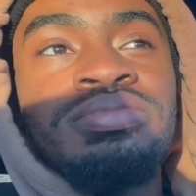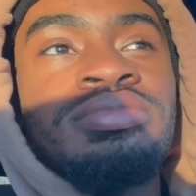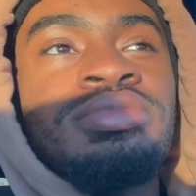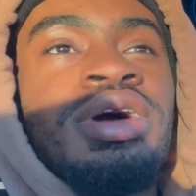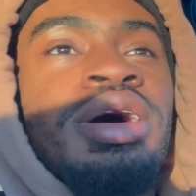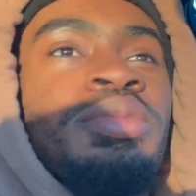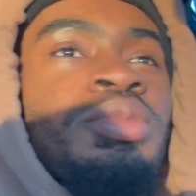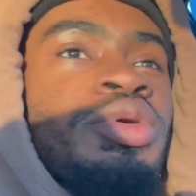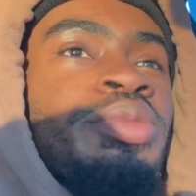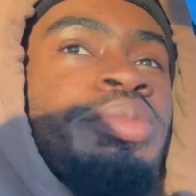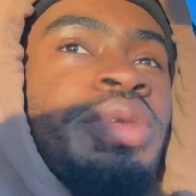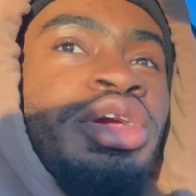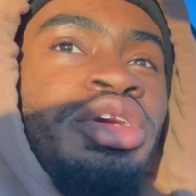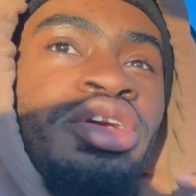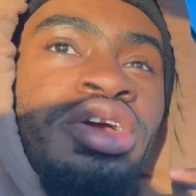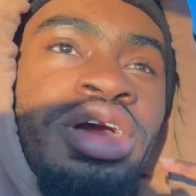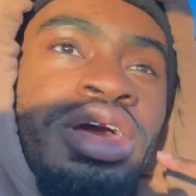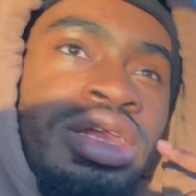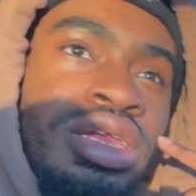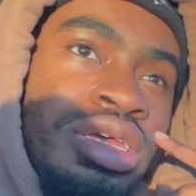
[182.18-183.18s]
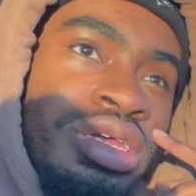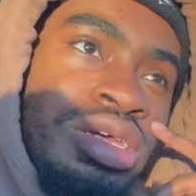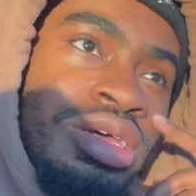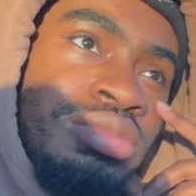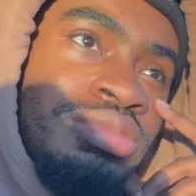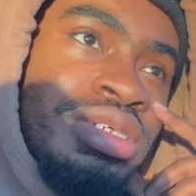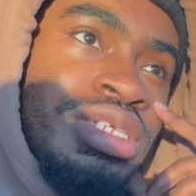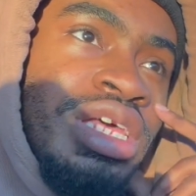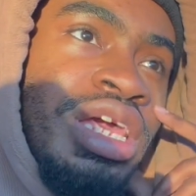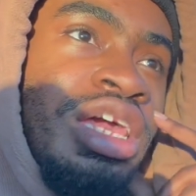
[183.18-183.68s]
I'm with my granny.
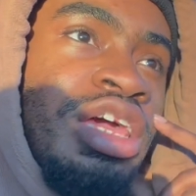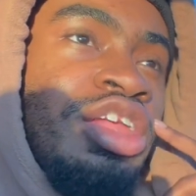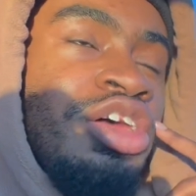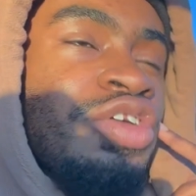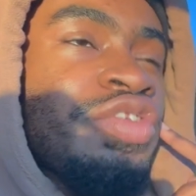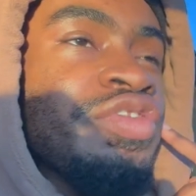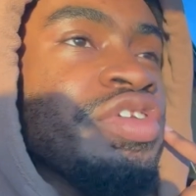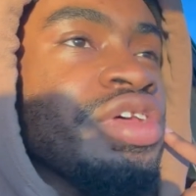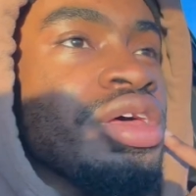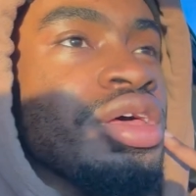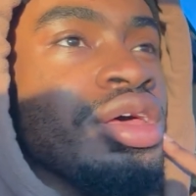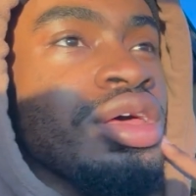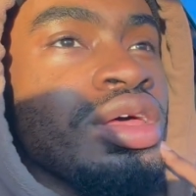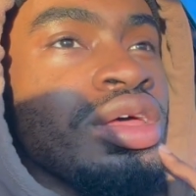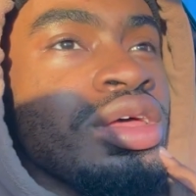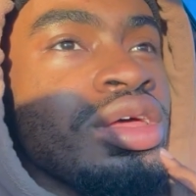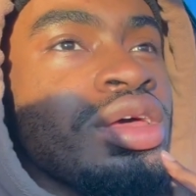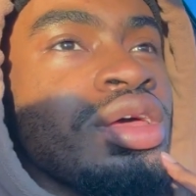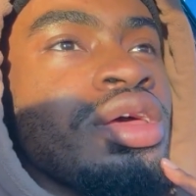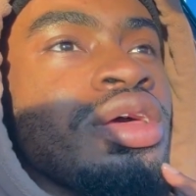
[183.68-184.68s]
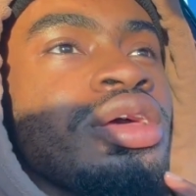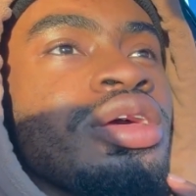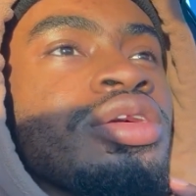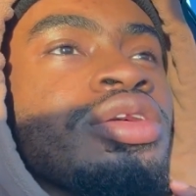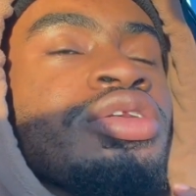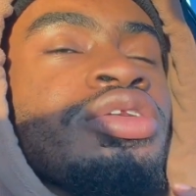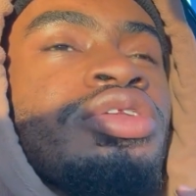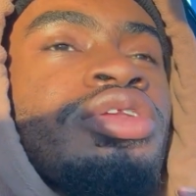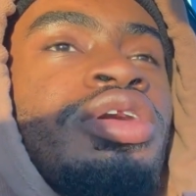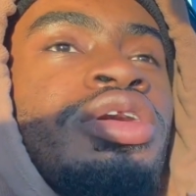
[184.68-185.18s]
I'm staying over there,
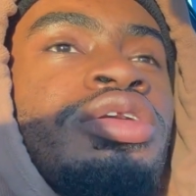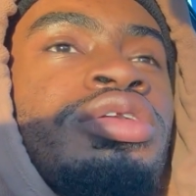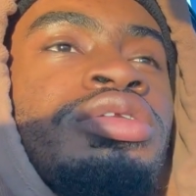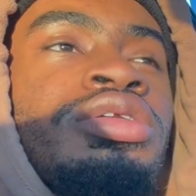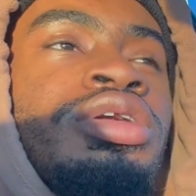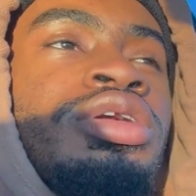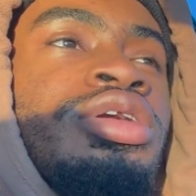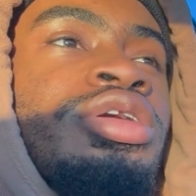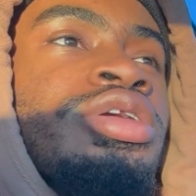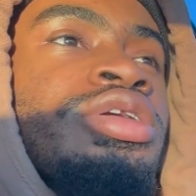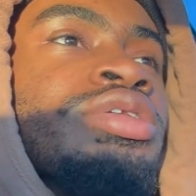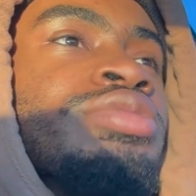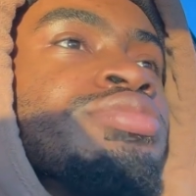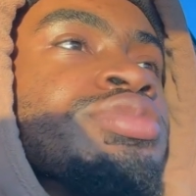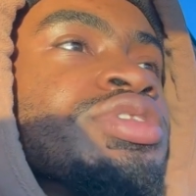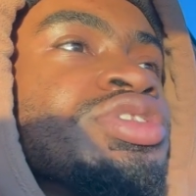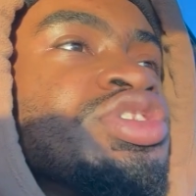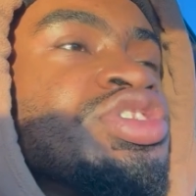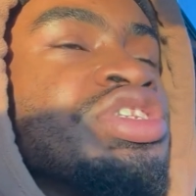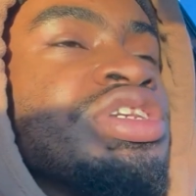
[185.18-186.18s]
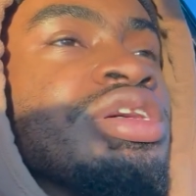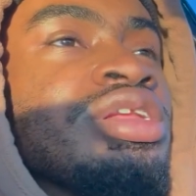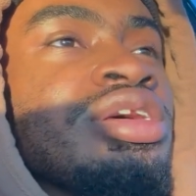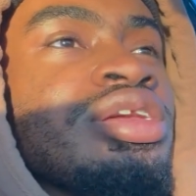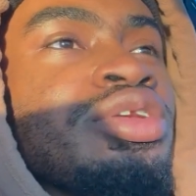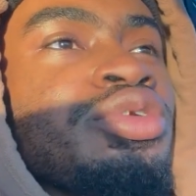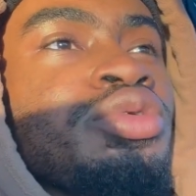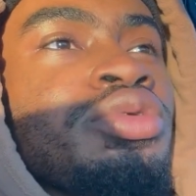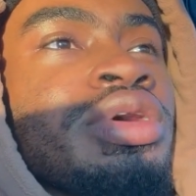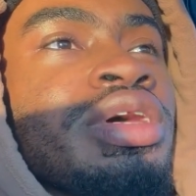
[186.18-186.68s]
you know, just
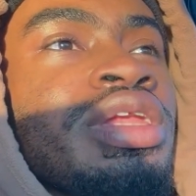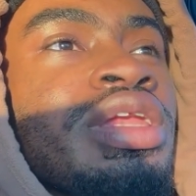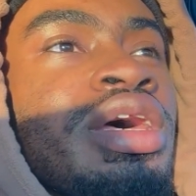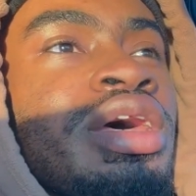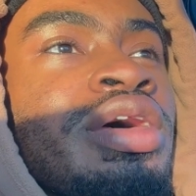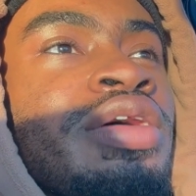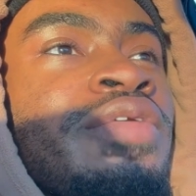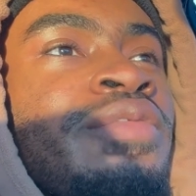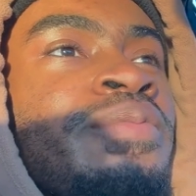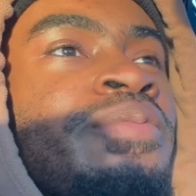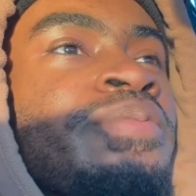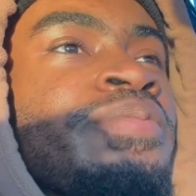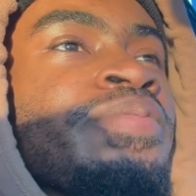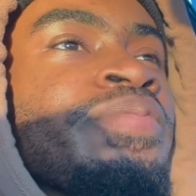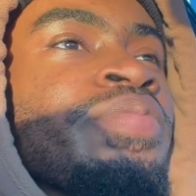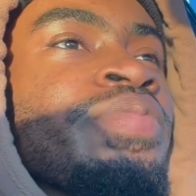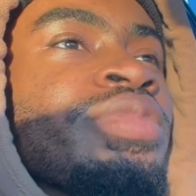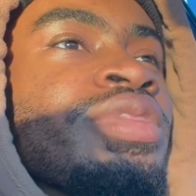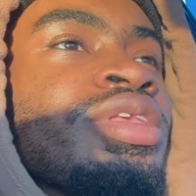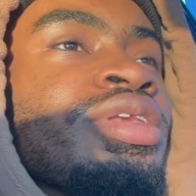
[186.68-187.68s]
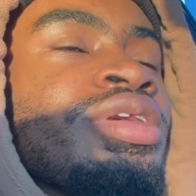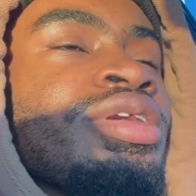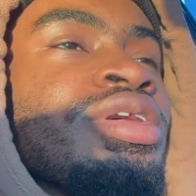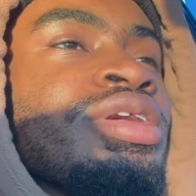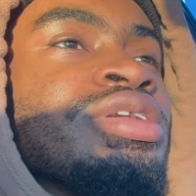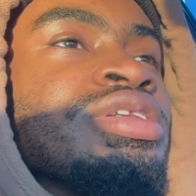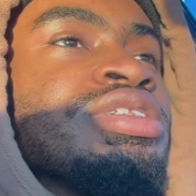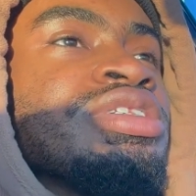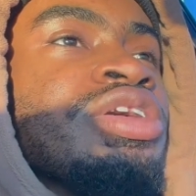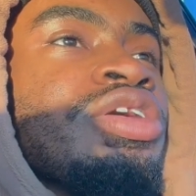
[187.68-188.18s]
chilling and whatnot.
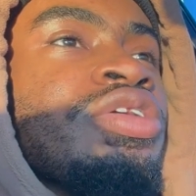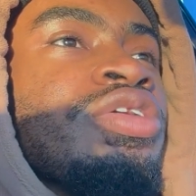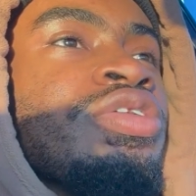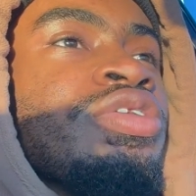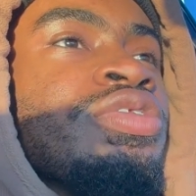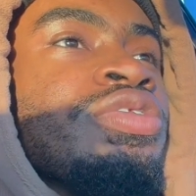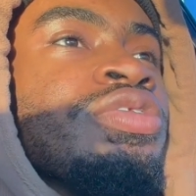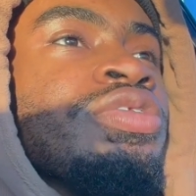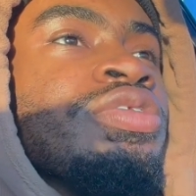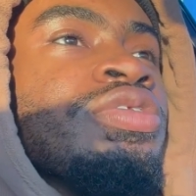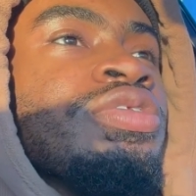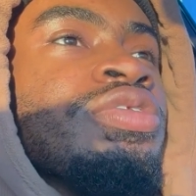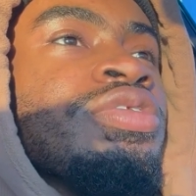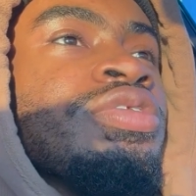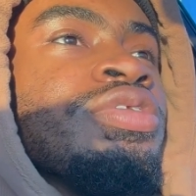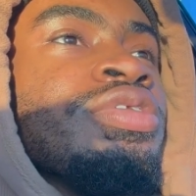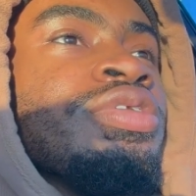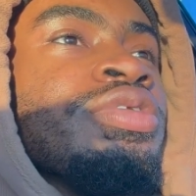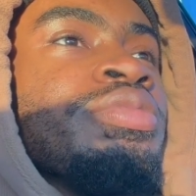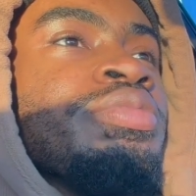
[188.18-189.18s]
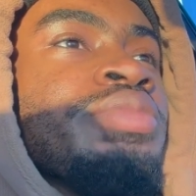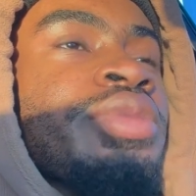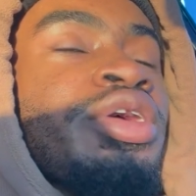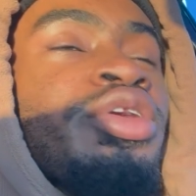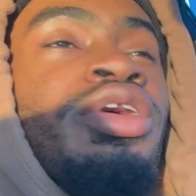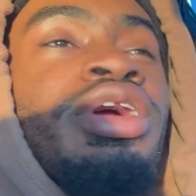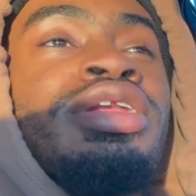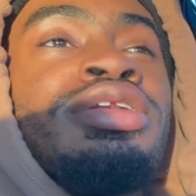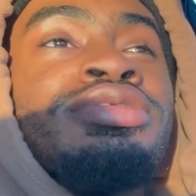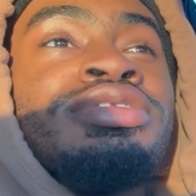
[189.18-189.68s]
So my
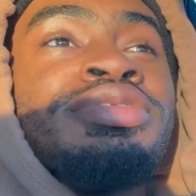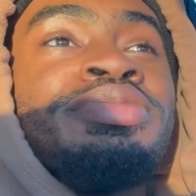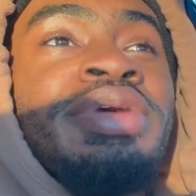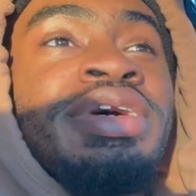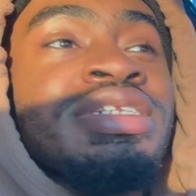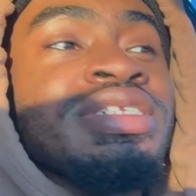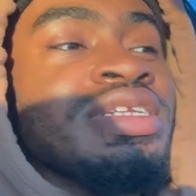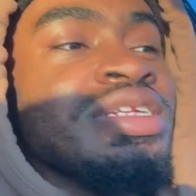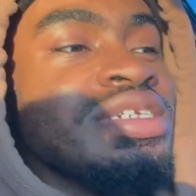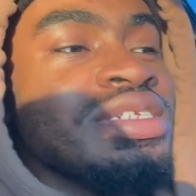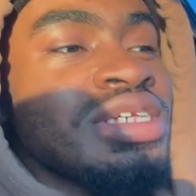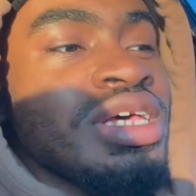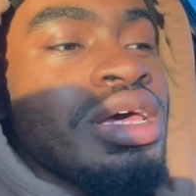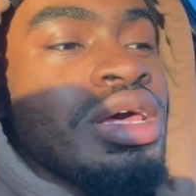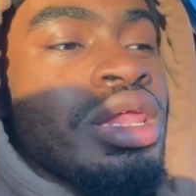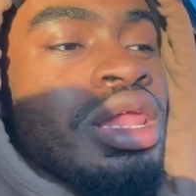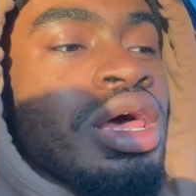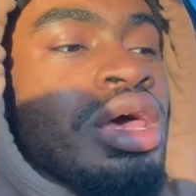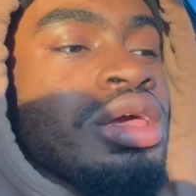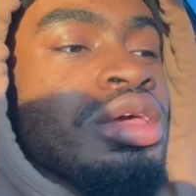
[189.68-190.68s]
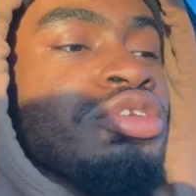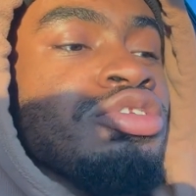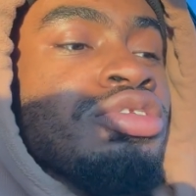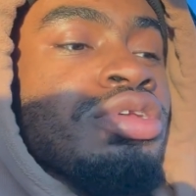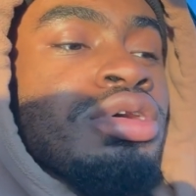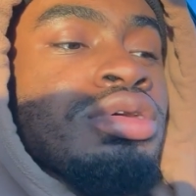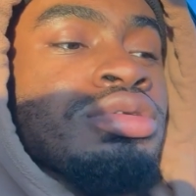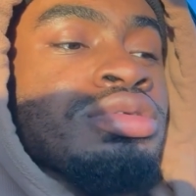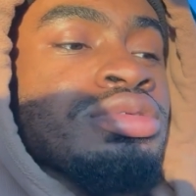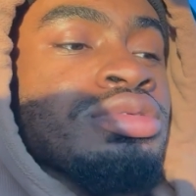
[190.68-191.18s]
granny was basically saying like, you
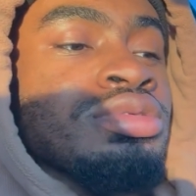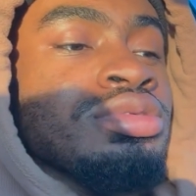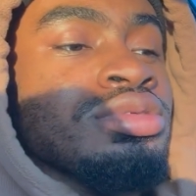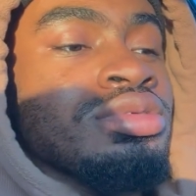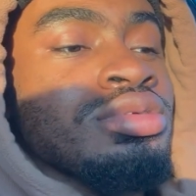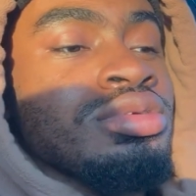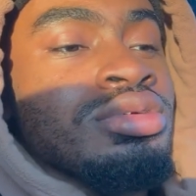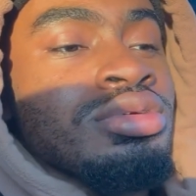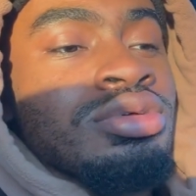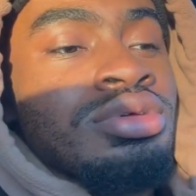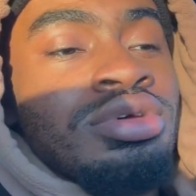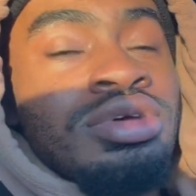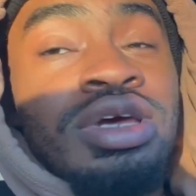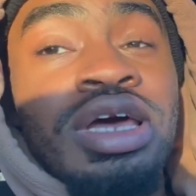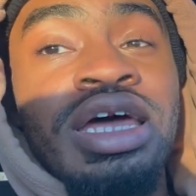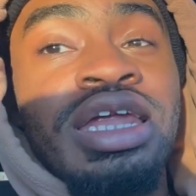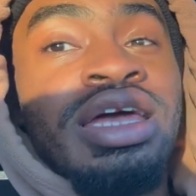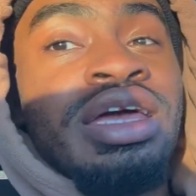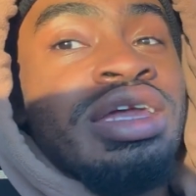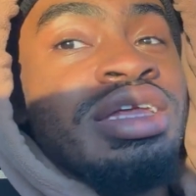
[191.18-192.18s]
know, got to get